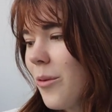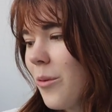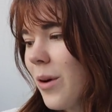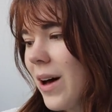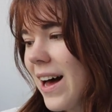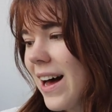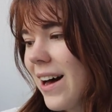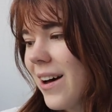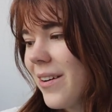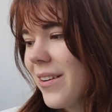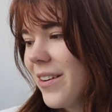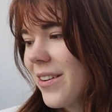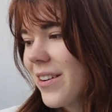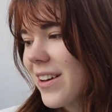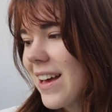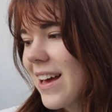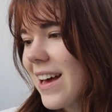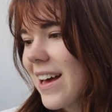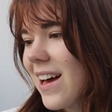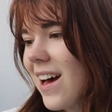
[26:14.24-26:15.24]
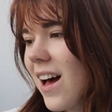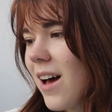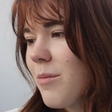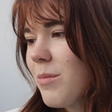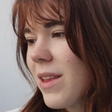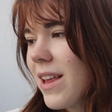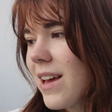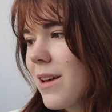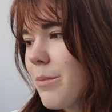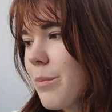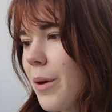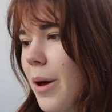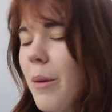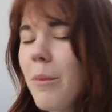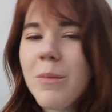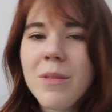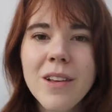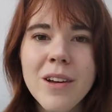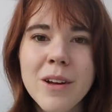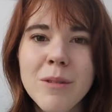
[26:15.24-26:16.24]
Wow, okay, I'm like
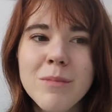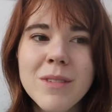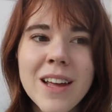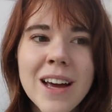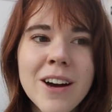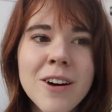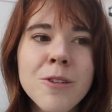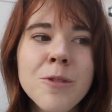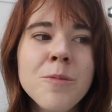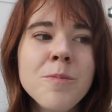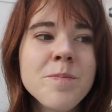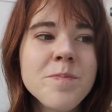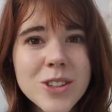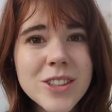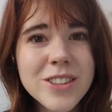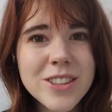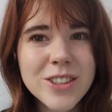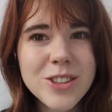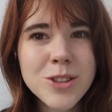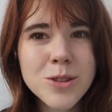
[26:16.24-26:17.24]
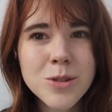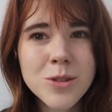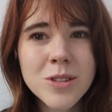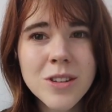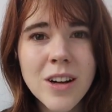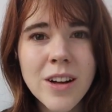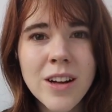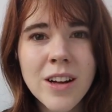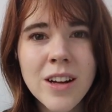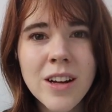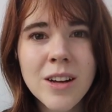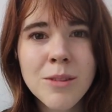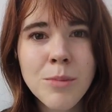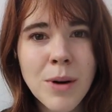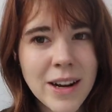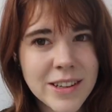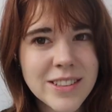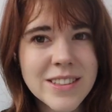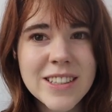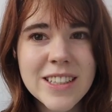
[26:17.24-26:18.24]
pumped up now. To continue
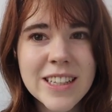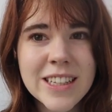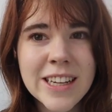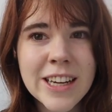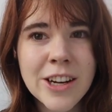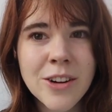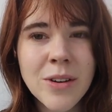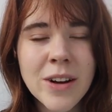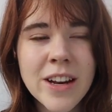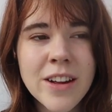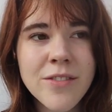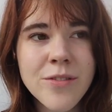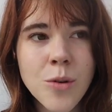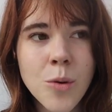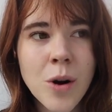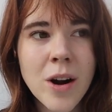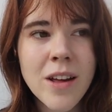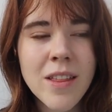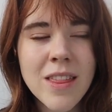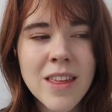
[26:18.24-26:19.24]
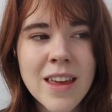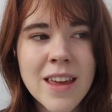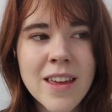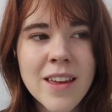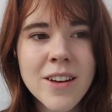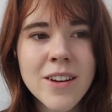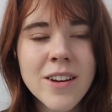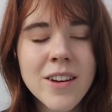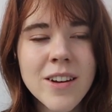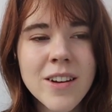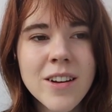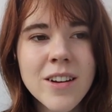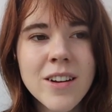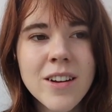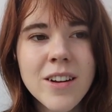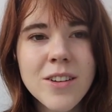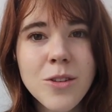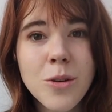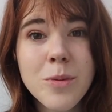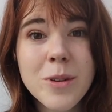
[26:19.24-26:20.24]
practicing, getting ready for the
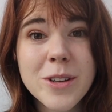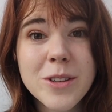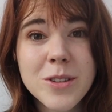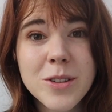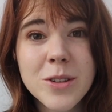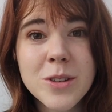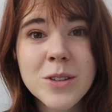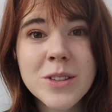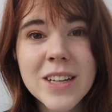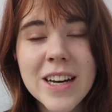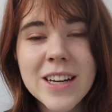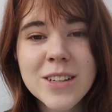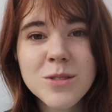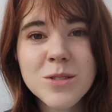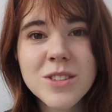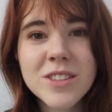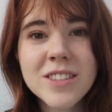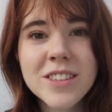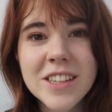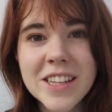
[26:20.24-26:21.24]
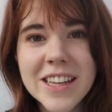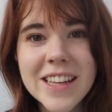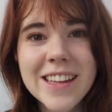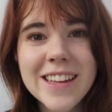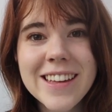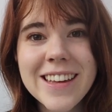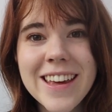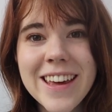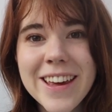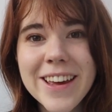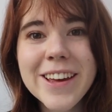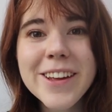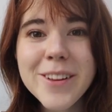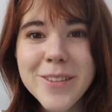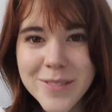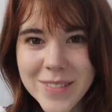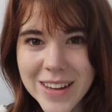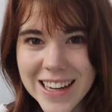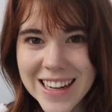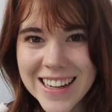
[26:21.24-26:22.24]
TOPIK 2 test, which is gonna
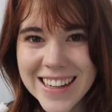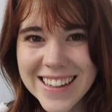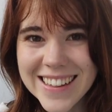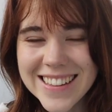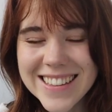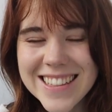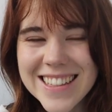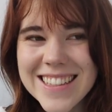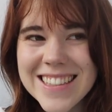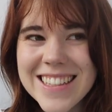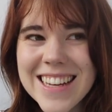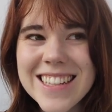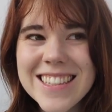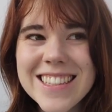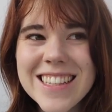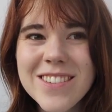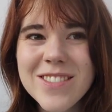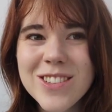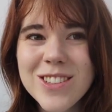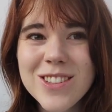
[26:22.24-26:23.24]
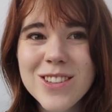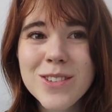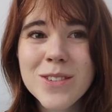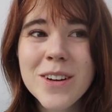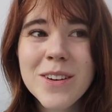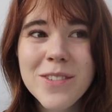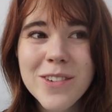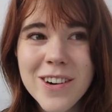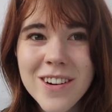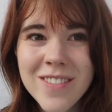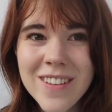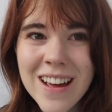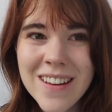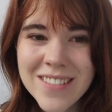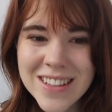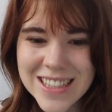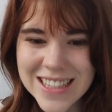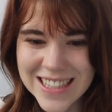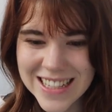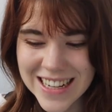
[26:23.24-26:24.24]
kill me. Since that's levels 3, 4, 5,
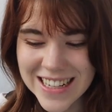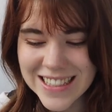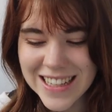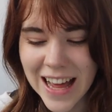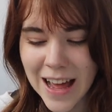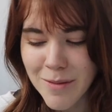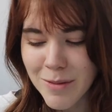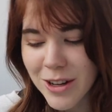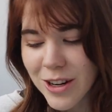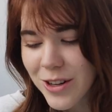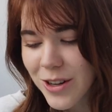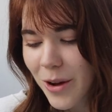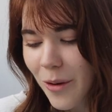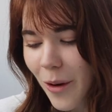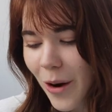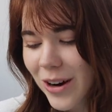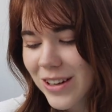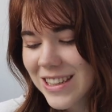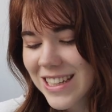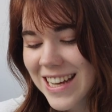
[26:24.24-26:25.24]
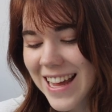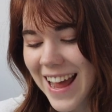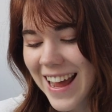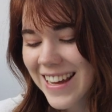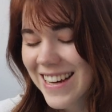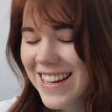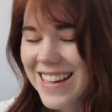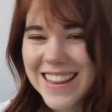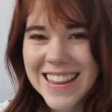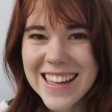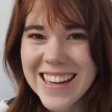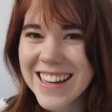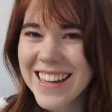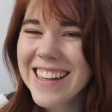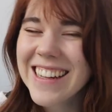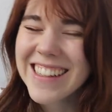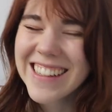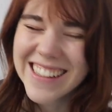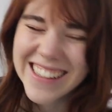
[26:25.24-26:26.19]
and 6, I'm gonna know hardly anything.